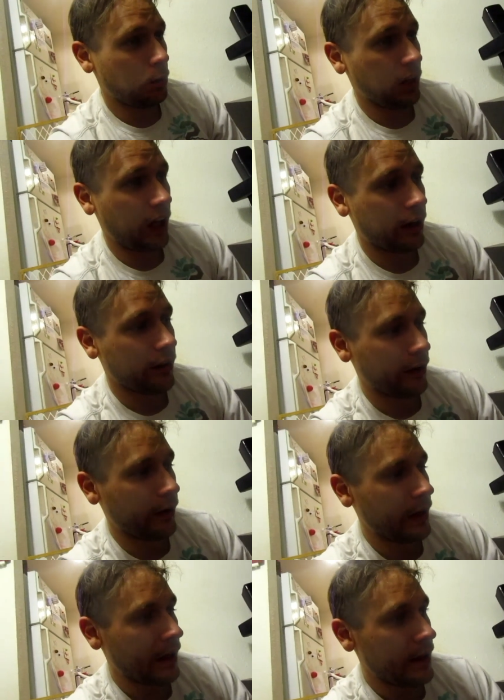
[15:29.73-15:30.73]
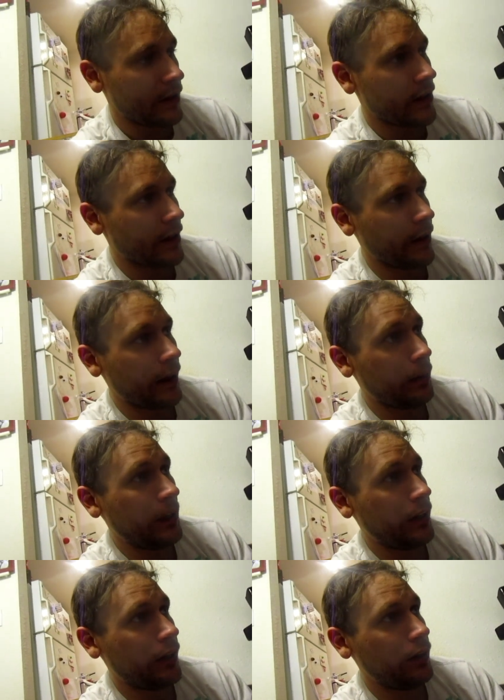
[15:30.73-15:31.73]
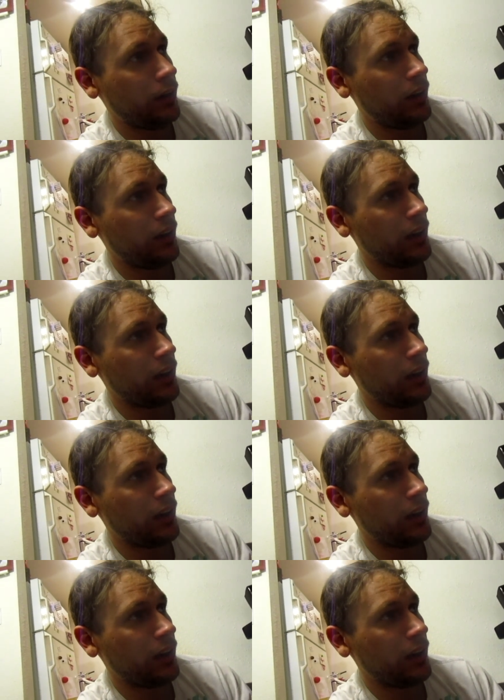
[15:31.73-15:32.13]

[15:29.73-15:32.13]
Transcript: blog though, so that'll be good. And